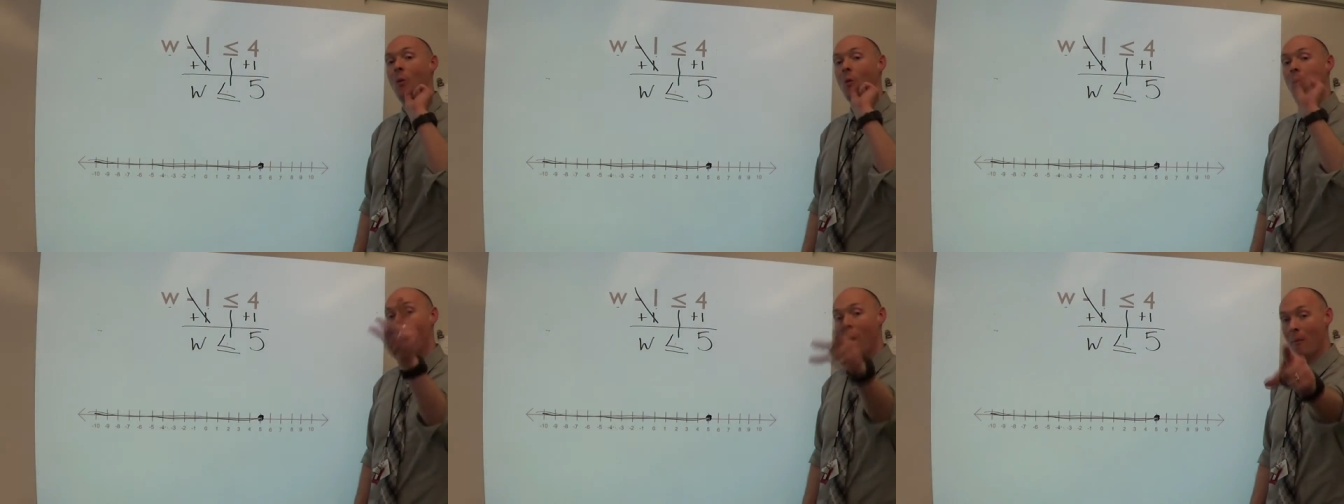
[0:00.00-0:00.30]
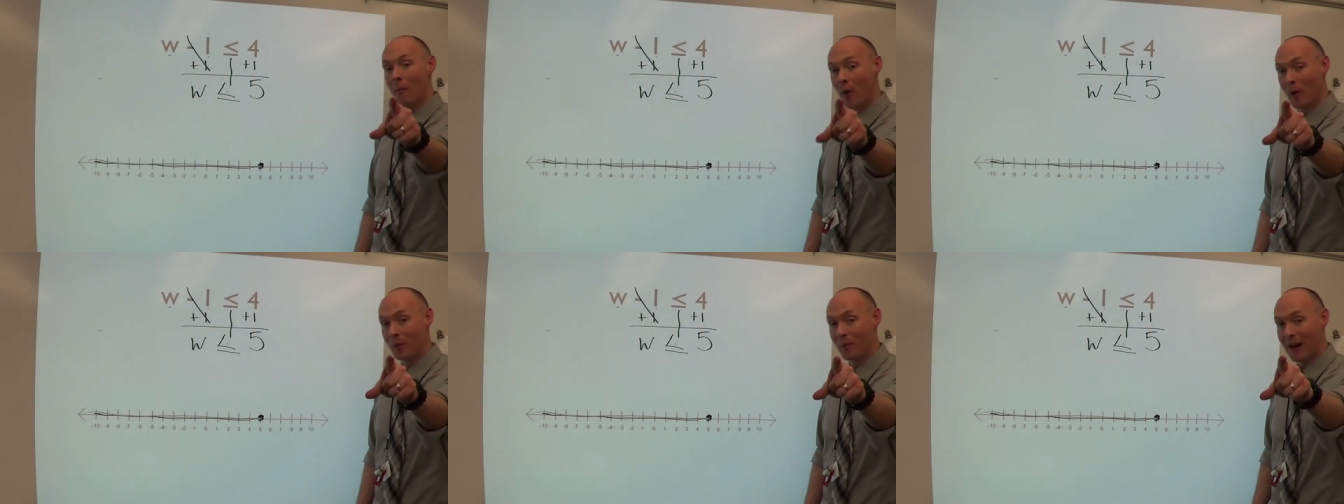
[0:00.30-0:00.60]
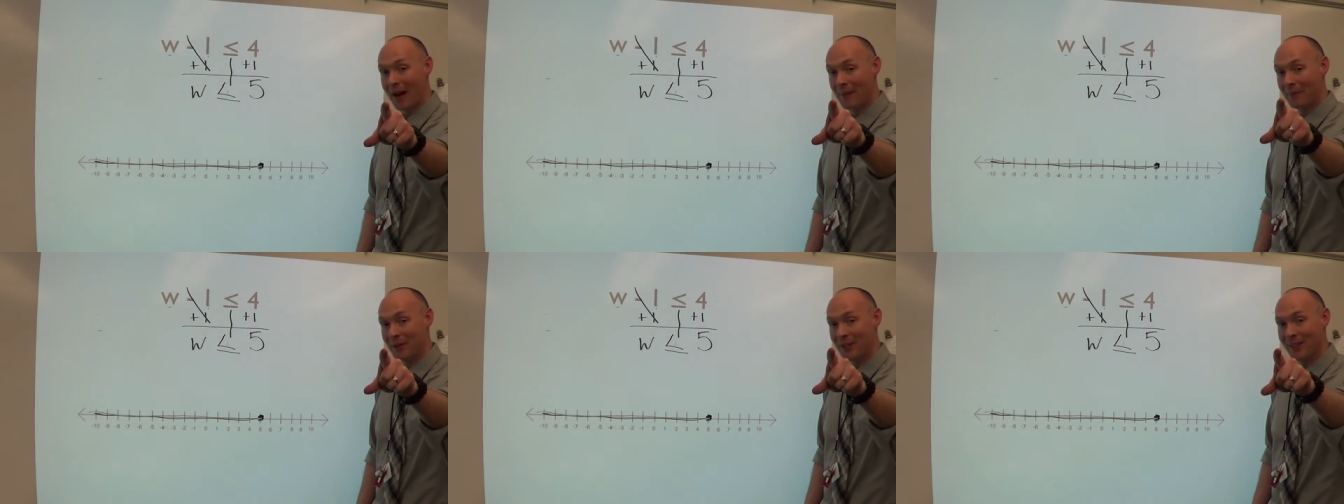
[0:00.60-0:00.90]
One more
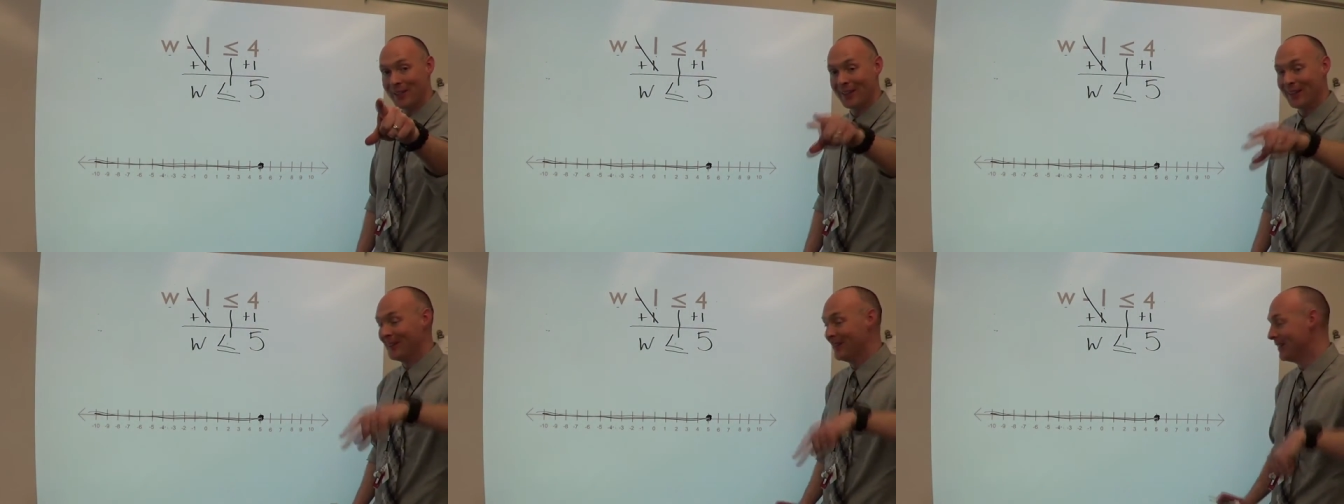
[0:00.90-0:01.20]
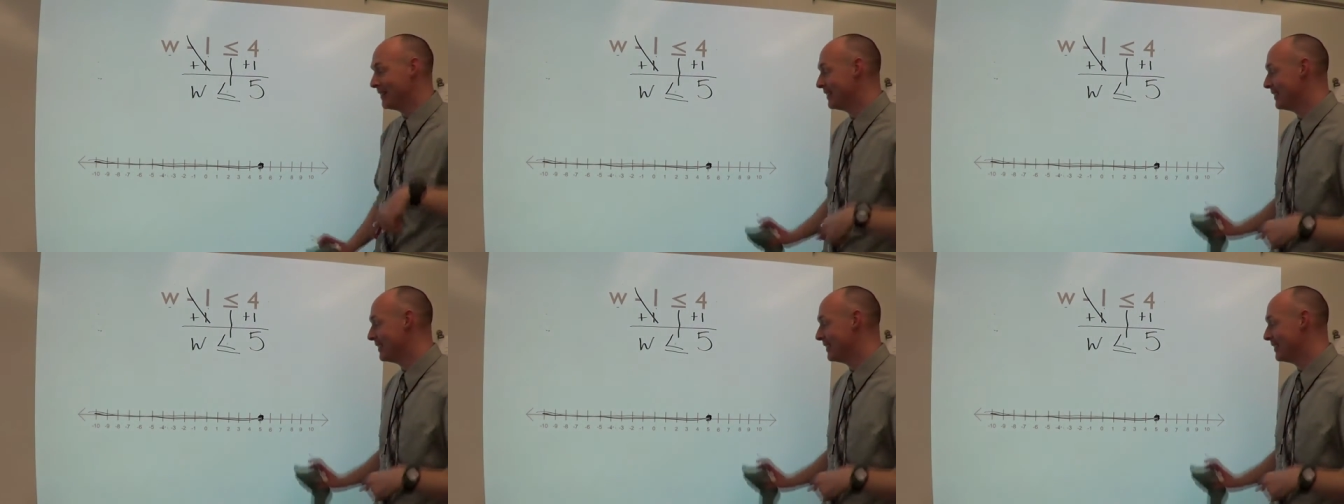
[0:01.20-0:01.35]
problem to do.